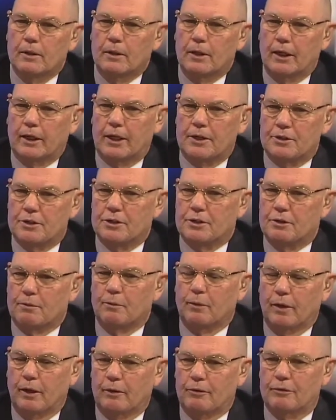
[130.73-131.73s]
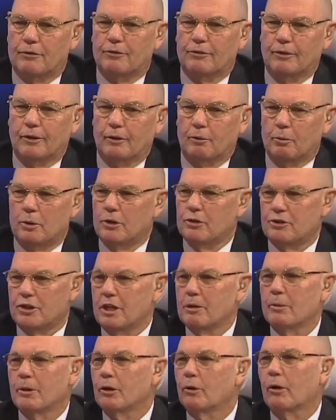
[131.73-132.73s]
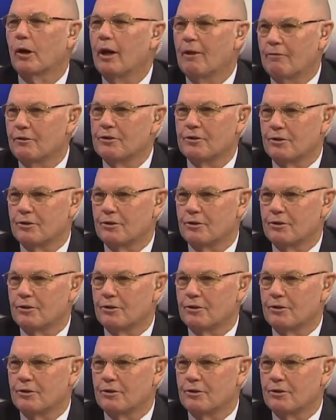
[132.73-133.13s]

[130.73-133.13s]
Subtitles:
I guess it's when you see them in your office,